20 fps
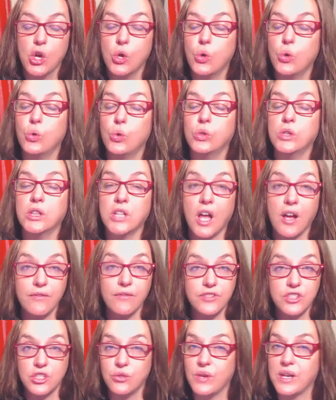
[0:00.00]
who
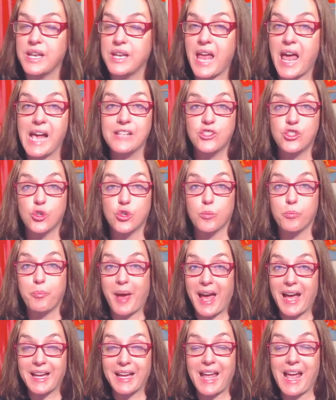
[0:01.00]
loves you and has your
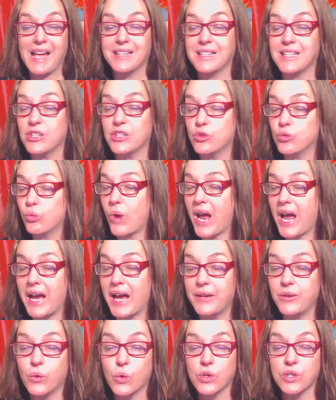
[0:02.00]
back and is
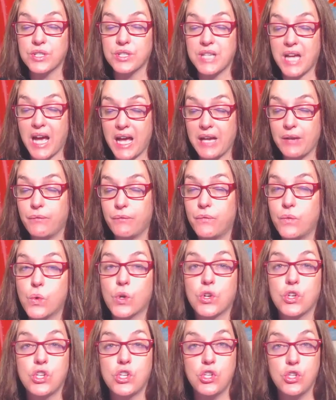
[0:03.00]
ride or die
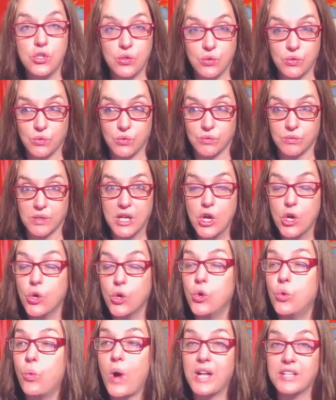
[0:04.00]
for you,
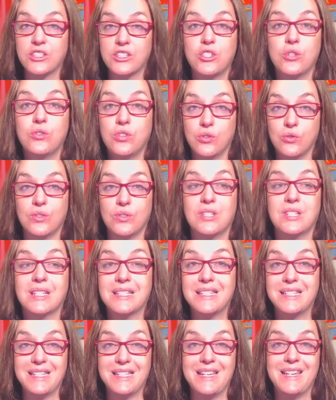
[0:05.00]
who wants you to
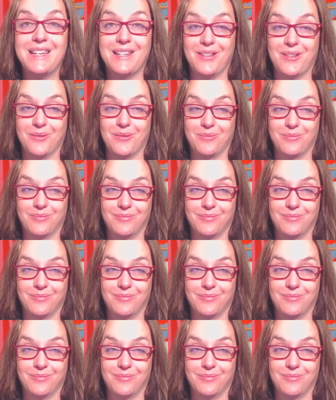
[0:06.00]
succeed,